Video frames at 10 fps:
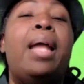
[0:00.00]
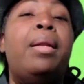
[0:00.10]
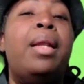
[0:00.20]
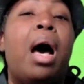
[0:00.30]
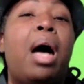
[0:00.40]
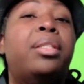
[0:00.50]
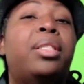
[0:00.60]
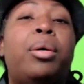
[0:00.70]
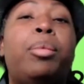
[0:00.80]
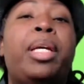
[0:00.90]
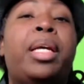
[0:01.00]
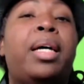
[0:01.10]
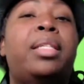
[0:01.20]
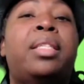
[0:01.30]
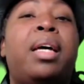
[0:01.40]
And also,
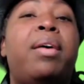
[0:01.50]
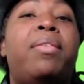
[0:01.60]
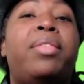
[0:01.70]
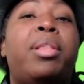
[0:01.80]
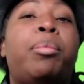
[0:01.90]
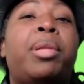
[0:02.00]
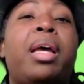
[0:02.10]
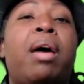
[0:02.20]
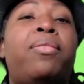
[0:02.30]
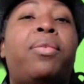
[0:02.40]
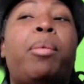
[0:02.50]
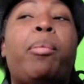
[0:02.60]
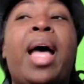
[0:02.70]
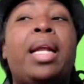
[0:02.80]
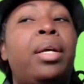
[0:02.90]
because of the playoff
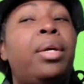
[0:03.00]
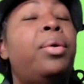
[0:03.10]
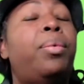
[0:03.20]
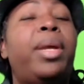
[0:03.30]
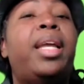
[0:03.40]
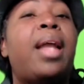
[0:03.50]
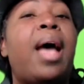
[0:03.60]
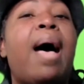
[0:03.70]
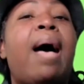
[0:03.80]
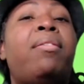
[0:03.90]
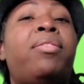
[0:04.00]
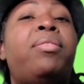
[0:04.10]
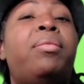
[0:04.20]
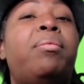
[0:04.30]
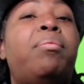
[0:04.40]
format, we could
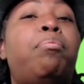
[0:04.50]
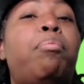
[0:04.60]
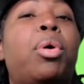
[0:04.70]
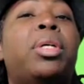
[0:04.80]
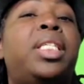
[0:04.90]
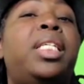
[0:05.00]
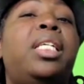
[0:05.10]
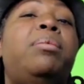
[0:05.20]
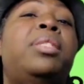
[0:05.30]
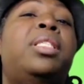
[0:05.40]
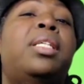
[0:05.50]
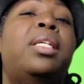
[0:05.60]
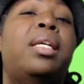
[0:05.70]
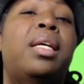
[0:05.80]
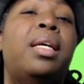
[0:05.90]
have more teams
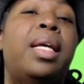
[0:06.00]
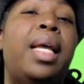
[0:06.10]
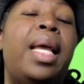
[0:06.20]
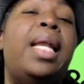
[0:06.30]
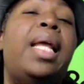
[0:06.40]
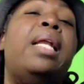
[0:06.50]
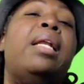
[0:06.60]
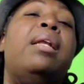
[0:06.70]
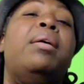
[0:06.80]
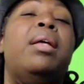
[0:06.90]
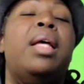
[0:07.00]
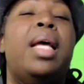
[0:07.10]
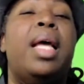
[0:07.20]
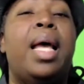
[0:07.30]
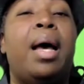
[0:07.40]
in it
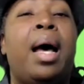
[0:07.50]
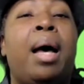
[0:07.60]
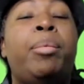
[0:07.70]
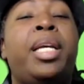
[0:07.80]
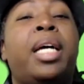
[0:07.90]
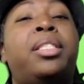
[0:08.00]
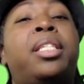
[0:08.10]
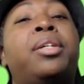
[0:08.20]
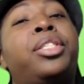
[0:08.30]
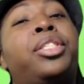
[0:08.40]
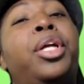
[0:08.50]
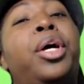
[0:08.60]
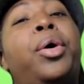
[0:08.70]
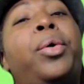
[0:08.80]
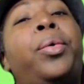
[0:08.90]
because there is
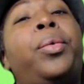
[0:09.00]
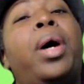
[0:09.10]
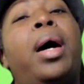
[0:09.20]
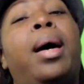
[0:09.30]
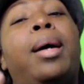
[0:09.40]
no